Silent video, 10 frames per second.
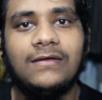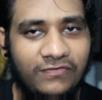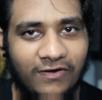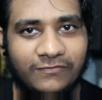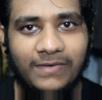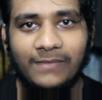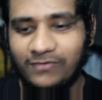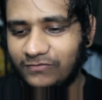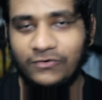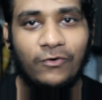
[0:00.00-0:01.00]
Don't judge me, I'm
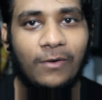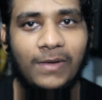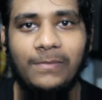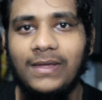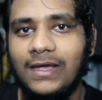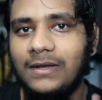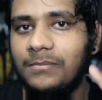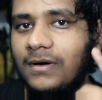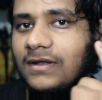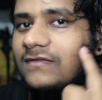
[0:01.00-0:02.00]
trying to grow out my beard,
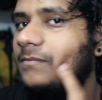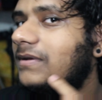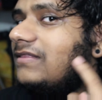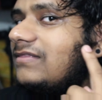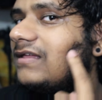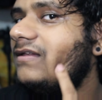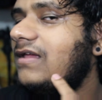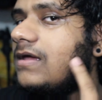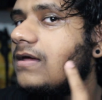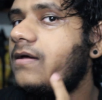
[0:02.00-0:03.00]
but it's a bit thin
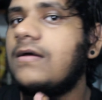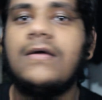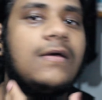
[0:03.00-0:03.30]
here.